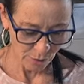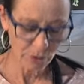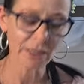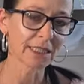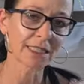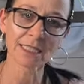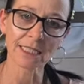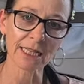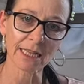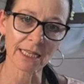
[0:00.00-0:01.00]
don't want it to
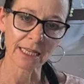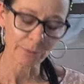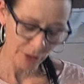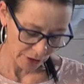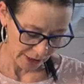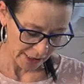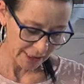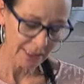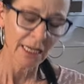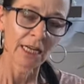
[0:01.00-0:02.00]
sit there, because then
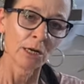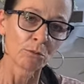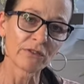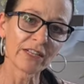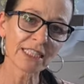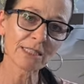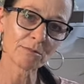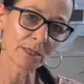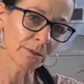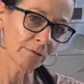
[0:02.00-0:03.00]
it's
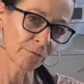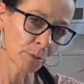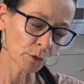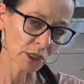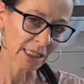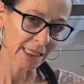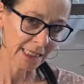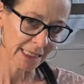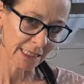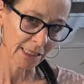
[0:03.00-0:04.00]
preventing me from putting
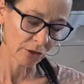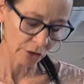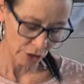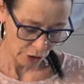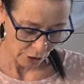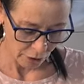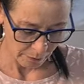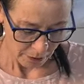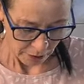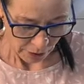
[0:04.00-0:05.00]
anything along the top.
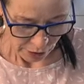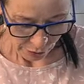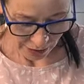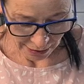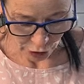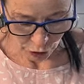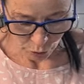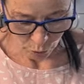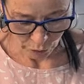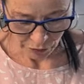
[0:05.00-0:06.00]
So I
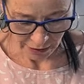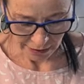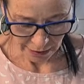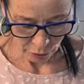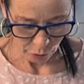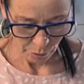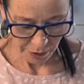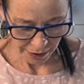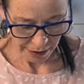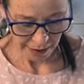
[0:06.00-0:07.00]
do want it up
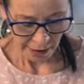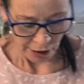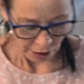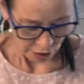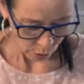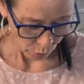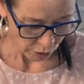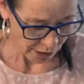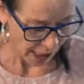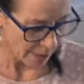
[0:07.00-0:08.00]
there. So
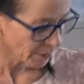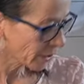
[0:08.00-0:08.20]
what I'm